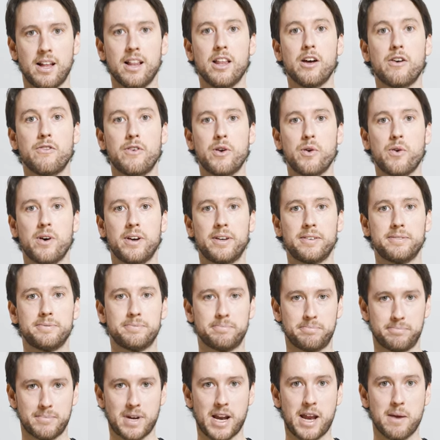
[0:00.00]
Hello everyone,
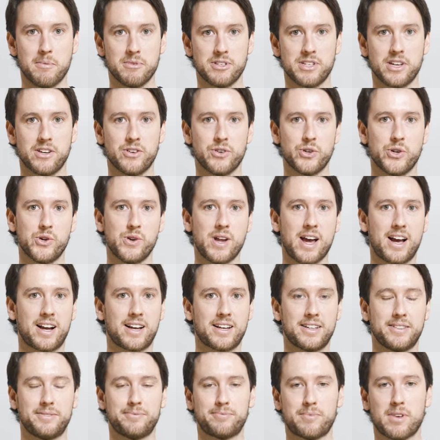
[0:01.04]
my name is Andrew
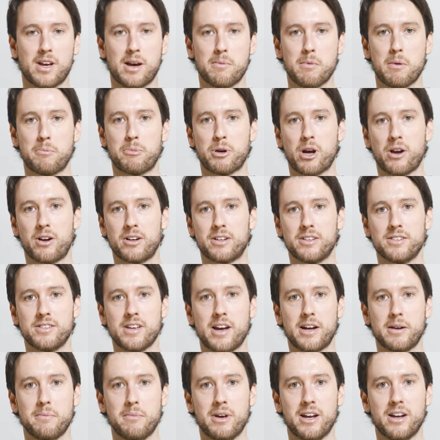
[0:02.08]
Hudak. I'm a product
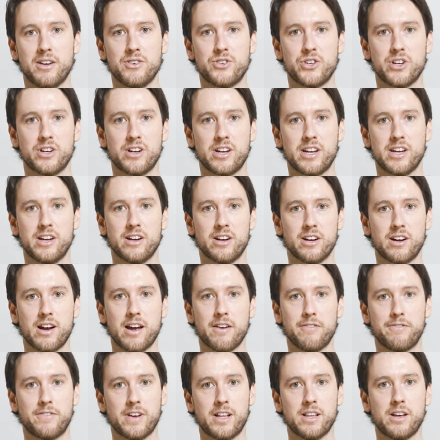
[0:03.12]
design manager here
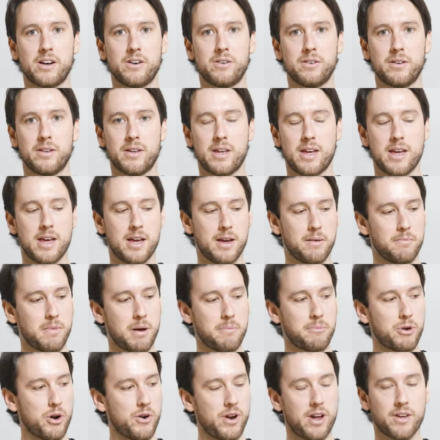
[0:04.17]
at Fellow.
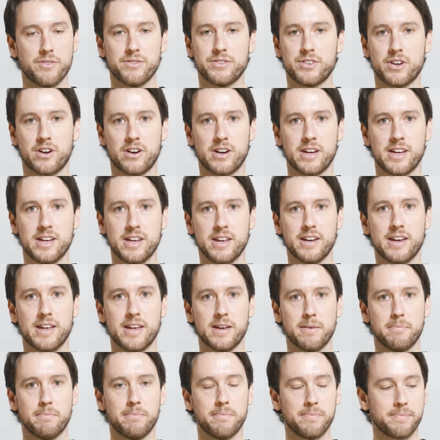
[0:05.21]
My pronouns are he and
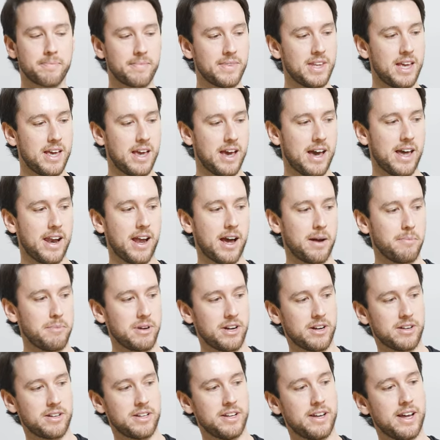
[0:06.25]
him. And I'm
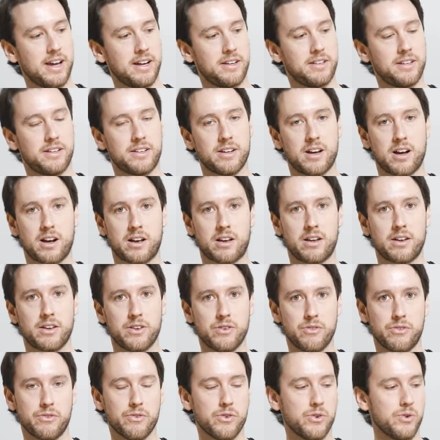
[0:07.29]
here today to talk
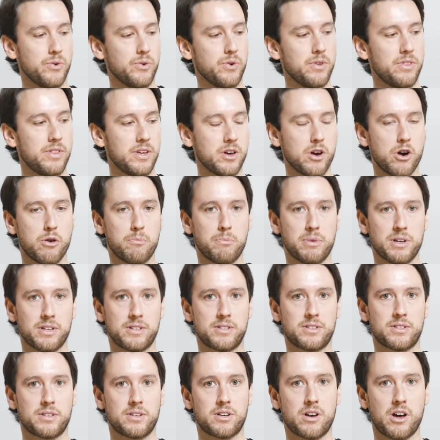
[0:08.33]
you through the
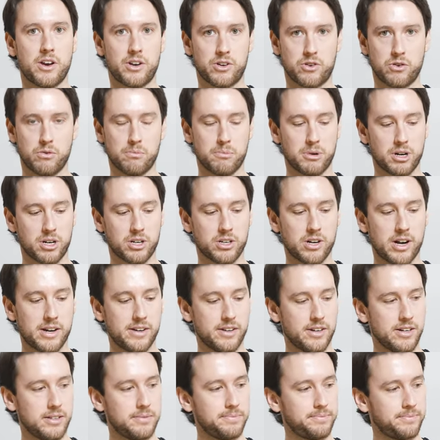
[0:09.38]
Opus Conical Burr
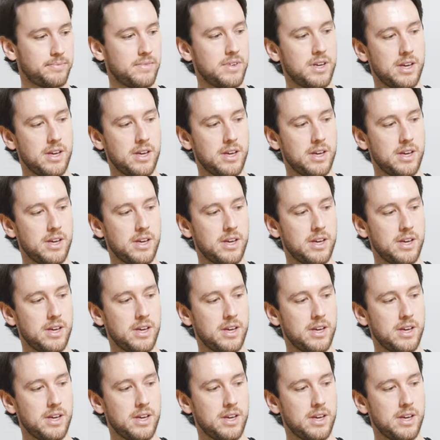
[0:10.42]
Grinder.